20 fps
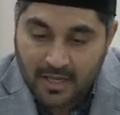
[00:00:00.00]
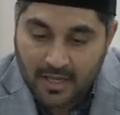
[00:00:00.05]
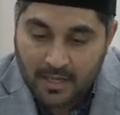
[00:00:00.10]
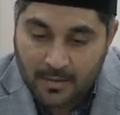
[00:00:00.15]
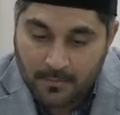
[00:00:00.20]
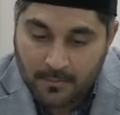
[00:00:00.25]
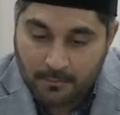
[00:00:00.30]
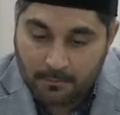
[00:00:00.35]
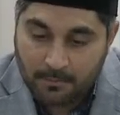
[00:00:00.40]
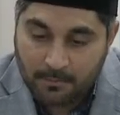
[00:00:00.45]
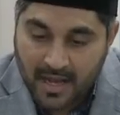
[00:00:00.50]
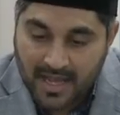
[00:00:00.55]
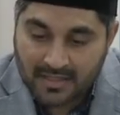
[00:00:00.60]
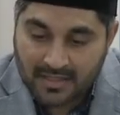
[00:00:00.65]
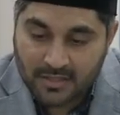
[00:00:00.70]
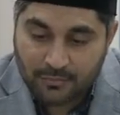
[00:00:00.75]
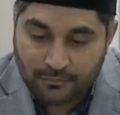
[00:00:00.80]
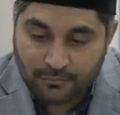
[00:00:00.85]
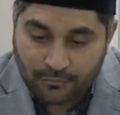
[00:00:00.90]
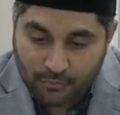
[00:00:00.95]
by
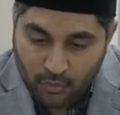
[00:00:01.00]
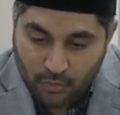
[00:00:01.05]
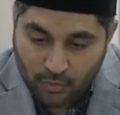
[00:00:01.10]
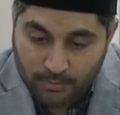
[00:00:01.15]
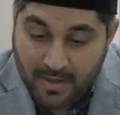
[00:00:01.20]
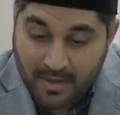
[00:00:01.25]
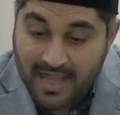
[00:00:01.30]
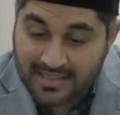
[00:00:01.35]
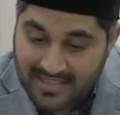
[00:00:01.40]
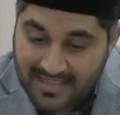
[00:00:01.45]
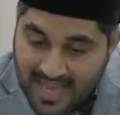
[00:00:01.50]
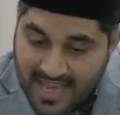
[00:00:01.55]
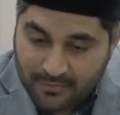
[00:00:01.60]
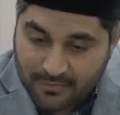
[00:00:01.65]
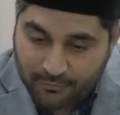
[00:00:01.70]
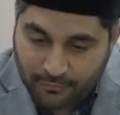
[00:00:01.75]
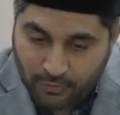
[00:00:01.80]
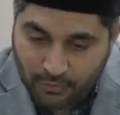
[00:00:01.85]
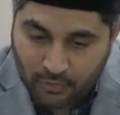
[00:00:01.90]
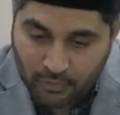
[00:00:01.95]
the fruit, by
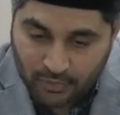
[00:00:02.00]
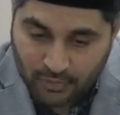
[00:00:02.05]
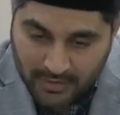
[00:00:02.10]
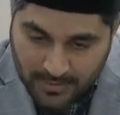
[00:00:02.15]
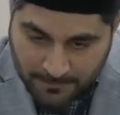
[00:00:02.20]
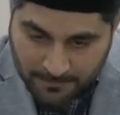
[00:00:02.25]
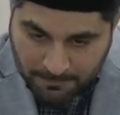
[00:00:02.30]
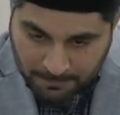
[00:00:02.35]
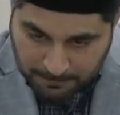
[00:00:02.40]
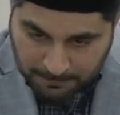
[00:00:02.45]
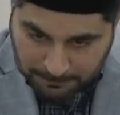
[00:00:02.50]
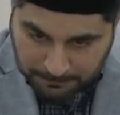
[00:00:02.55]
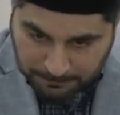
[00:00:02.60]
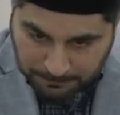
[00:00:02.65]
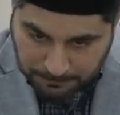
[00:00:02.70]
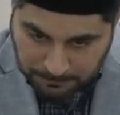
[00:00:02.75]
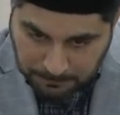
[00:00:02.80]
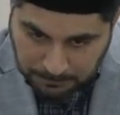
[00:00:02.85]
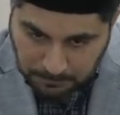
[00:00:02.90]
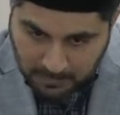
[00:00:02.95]
that fruit,
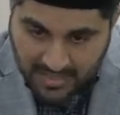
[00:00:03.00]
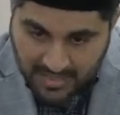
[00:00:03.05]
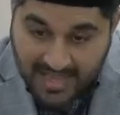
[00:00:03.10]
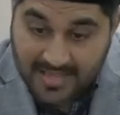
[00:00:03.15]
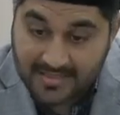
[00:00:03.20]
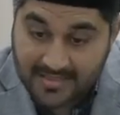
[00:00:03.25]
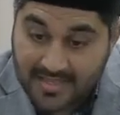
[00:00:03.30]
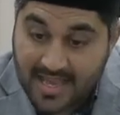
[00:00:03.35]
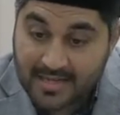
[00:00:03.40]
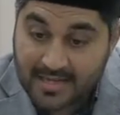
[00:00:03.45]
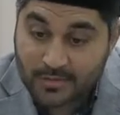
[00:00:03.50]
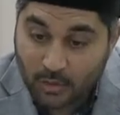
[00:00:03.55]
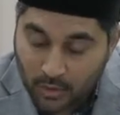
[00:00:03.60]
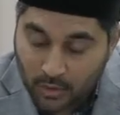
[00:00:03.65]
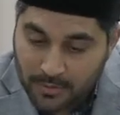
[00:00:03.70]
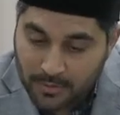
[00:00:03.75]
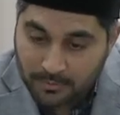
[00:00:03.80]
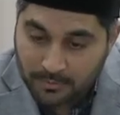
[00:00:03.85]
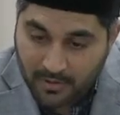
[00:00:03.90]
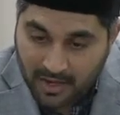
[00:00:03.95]
and that
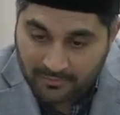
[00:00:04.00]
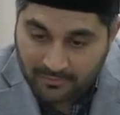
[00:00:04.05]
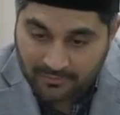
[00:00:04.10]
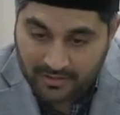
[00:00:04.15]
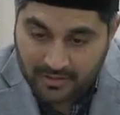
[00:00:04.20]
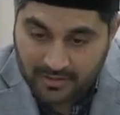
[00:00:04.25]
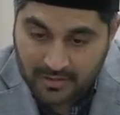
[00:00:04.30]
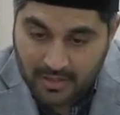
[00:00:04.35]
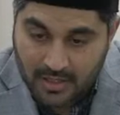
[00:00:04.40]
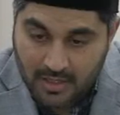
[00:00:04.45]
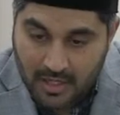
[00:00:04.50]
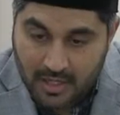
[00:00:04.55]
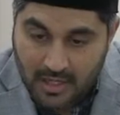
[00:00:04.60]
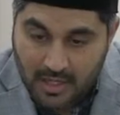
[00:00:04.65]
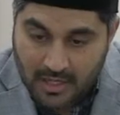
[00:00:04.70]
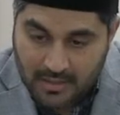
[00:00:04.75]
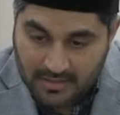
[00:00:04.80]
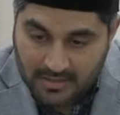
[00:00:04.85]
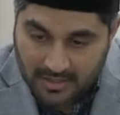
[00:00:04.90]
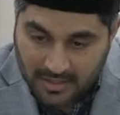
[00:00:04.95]
Holy Prophet
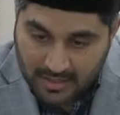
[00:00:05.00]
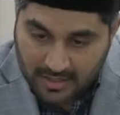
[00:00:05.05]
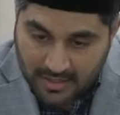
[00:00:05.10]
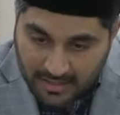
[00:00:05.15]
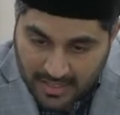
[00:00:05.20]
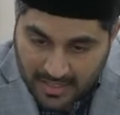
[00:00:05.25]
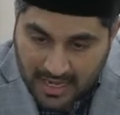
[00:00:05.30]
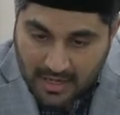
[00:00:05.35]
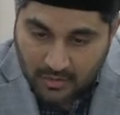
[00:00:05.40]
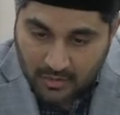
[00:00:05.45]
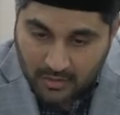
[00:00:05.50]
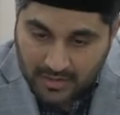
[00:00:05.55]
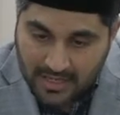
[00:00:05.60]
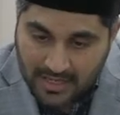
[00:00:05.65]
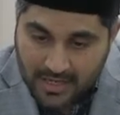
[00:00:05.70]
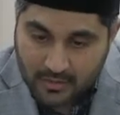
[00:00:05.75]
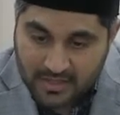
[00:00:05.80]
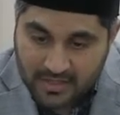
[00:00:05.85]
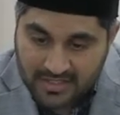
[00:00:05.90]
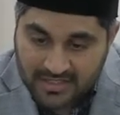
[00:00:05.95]
sallallahu
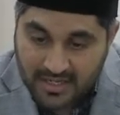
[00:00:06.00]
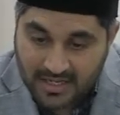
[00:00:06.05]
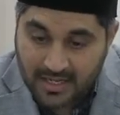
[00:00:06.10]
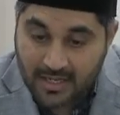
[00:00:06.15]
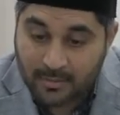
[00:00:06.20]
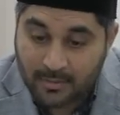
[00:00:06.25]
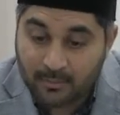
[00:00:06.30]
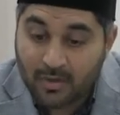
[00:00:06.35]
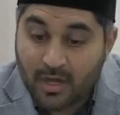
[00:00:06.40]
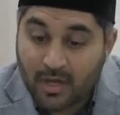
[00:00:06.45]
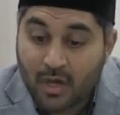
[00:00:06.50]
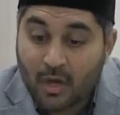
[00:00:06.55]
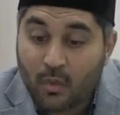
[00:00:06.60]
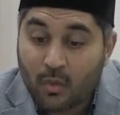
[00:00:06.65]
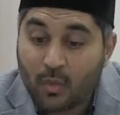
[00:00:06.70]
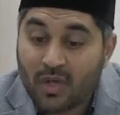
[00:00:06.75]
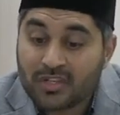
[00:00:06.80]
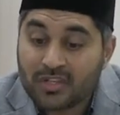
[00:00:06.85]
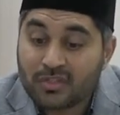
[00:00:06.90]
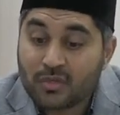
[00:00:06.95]
alaihi wasallam
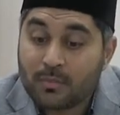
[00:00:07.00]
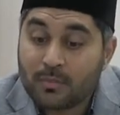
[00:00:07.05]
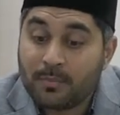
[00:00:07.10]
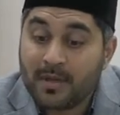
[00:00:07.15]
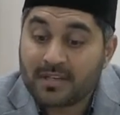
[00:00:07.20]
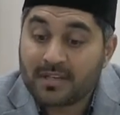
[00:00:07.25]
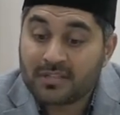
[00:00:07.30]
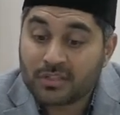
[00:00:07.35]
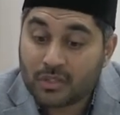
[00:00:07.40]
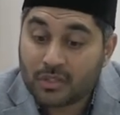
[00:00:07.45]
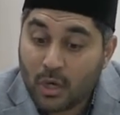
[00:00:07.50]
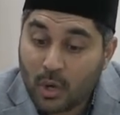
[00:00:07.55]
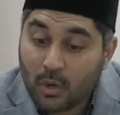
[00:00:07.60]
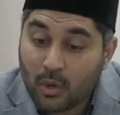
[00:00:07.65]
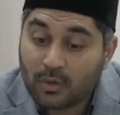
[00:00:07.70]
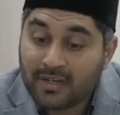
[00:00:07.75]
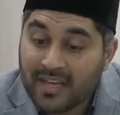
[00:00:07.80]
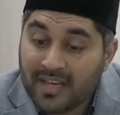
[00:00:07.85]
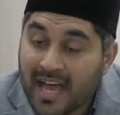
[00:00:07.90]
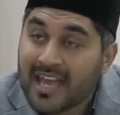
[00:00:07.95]
was to bestow
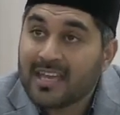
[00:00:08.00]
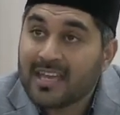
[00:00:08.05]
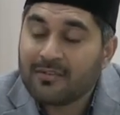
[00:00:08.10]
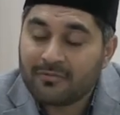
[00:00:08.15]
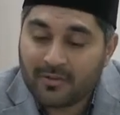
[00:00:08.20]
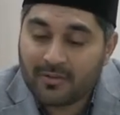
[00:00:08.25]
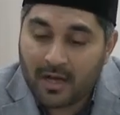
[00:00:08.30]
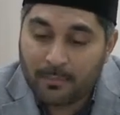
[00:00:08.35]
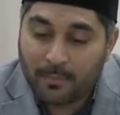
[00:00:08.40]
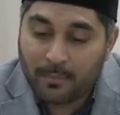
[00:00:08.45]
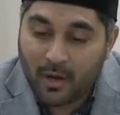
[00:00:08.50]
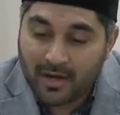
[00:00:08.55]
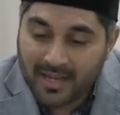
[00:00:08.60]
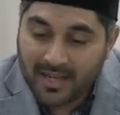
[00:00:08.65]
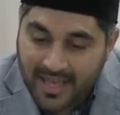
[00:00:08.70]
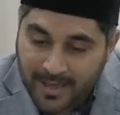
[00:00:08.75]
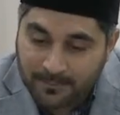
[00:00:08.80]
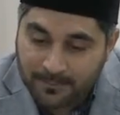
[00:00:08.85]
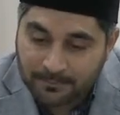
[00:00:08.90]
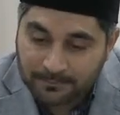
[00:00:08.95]
life upon
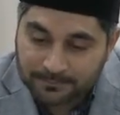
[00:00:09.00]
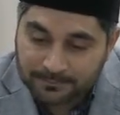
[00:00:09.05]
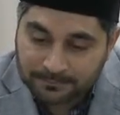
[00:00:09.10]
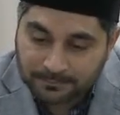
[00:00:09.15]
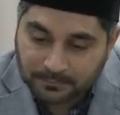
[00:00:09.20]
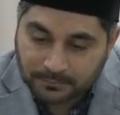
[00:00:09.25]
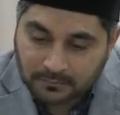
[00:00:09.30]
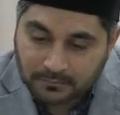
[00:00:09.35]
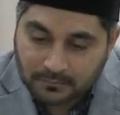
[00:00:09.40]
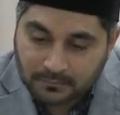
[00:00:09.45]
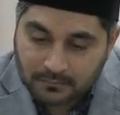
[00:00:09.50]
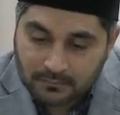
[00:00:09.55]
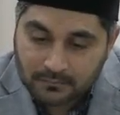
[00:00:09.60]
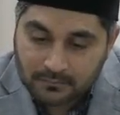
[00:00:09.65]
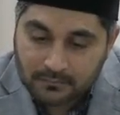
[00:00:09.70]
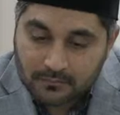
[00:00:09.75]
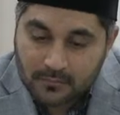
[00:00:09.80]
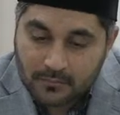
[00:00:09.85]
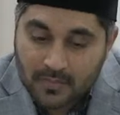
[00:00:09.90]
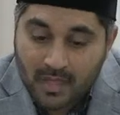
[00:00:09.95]
him.
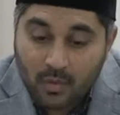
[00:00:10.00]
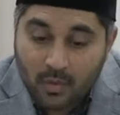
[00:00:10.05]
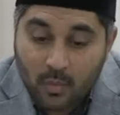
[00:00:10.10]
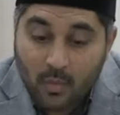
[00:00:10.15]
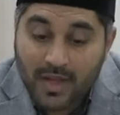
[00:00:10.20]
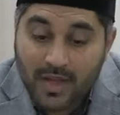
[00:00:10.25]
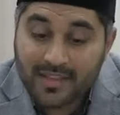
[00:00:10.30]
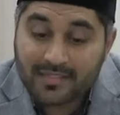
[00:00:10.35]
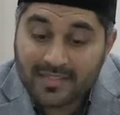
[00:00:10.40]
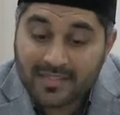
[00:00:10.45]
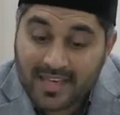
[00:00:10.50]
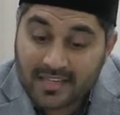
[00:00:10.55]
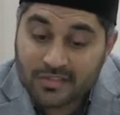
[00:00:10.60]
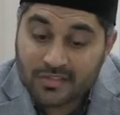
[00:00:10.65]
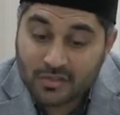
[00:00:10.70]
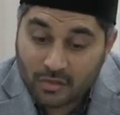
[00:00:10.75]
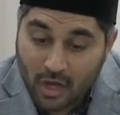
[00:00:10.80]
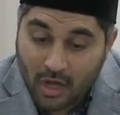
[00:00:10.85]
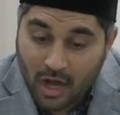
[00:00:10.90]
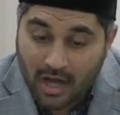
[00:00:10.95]
When this
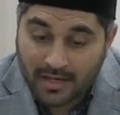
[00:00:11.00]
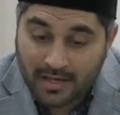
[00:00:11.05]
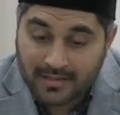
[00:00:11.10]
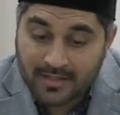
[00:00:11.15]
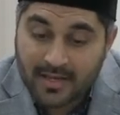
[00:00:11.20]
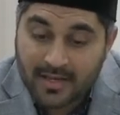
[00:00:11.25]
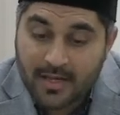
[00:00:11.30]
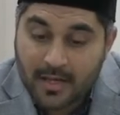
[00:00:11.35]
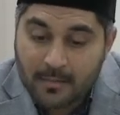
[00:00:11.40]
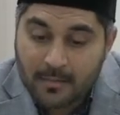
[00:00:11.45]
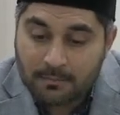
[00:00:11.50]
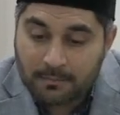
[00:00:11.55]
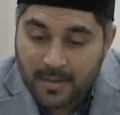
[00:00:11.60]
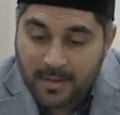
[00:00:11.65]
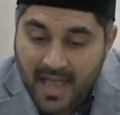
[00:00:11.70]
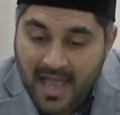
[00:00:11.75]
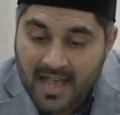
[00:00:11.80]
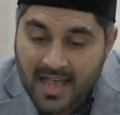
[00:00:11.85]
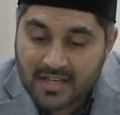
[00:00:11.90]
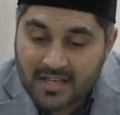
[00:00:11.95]
thought
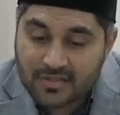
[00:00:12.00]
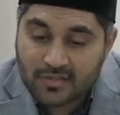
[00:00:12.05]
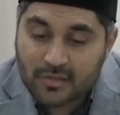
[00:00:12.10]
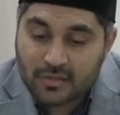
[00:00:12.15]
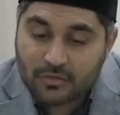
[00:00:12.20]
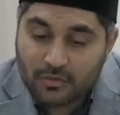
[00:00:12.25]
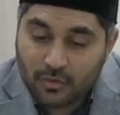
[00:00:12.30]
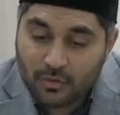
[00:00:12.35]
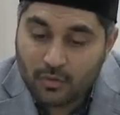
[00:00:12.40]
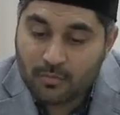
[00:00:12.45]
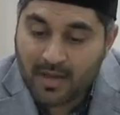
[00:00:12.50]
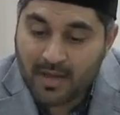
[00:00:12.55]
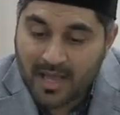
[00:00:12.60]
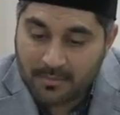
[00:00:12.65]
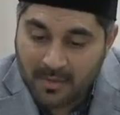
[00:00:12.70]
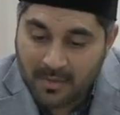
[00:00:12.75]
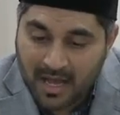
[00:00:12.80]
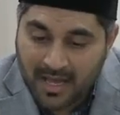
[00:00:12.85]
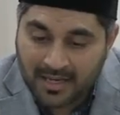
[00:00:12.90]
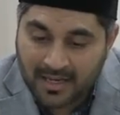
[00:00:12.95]
passed through my
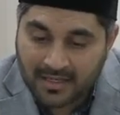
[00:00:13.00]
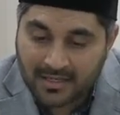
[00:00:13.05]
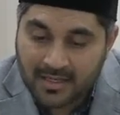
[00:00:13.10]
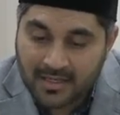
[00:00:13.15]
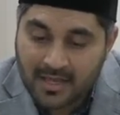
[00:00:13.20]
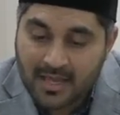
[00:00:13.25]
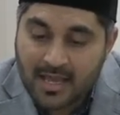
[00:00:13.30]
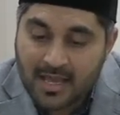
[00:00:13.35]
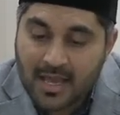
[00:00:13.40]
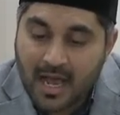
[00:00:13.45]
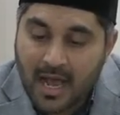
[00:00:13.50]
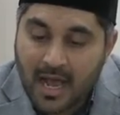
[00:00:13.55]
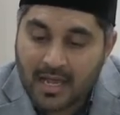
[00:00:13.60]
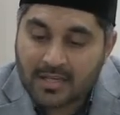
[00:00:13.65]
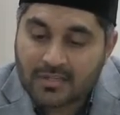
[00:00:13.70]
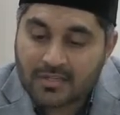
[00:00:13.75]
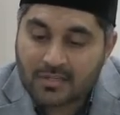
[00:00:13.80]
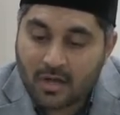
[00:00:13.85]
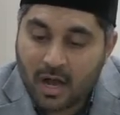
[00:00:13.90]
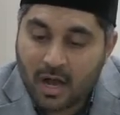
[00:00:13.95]
mind, I
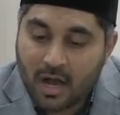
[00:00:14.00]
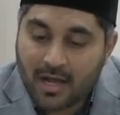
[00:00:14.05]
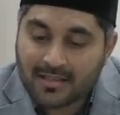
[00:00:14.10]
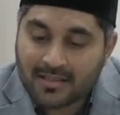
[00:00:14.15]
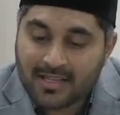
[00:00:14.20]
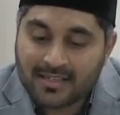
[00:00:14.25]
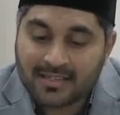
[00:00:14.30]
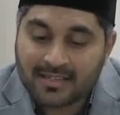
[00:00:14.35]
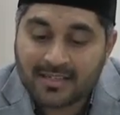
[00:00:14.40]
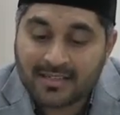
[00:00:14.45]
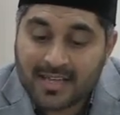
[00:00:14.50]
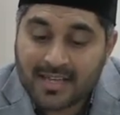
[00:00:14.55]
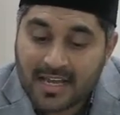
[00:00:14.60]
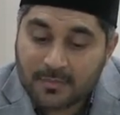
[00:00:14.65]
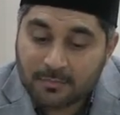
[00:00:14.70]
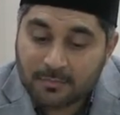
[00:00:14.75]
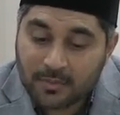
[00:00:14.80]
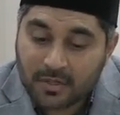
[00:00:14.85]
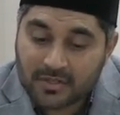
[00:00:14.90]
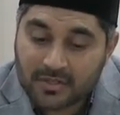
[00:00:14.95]
saw that the
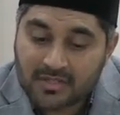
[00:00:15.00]
dead person